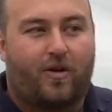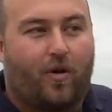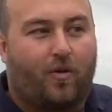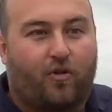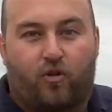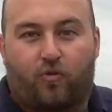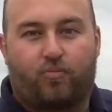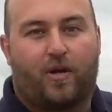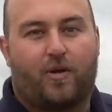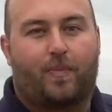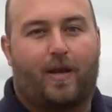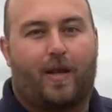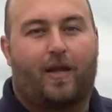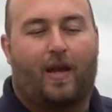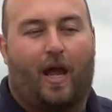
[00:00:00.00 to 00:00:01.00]
on the spring
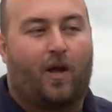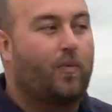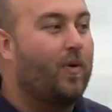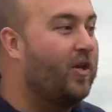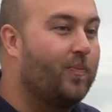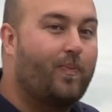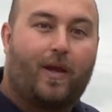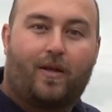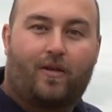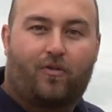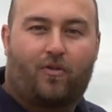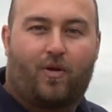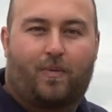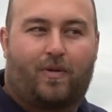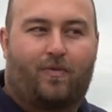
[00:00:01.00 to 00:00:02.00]
bean and winter bean
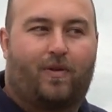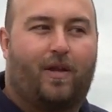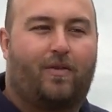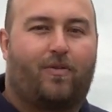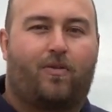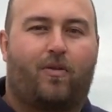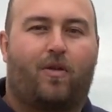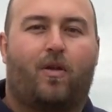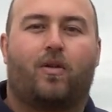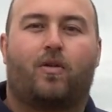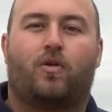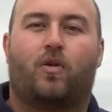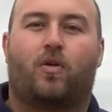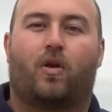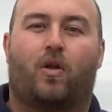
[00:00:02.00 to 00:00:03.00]
descriptive lists,
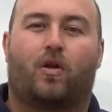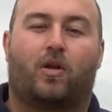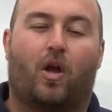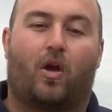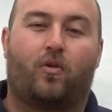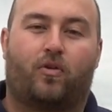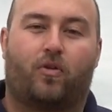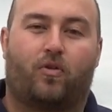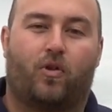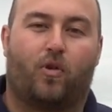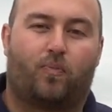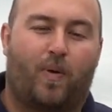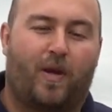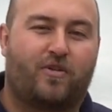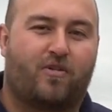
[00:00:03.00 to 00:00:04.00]
you can go to the
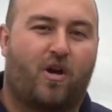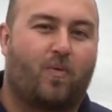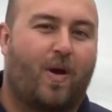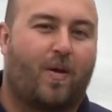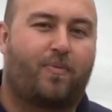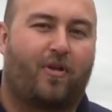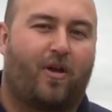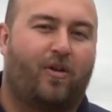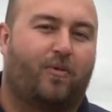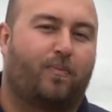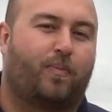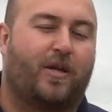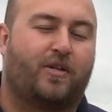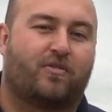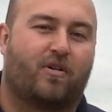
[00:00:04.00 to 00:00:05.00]
PGRO website,
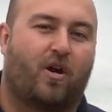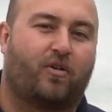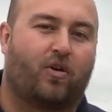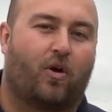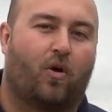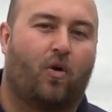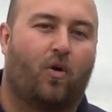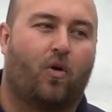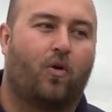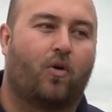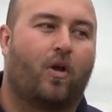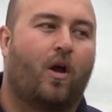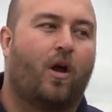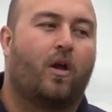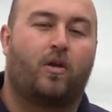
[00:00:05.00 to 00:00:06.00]
pgro.org.
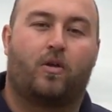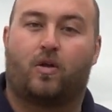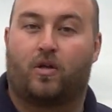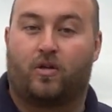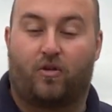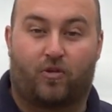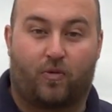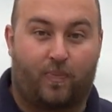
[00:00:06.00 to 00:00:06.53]
You can use the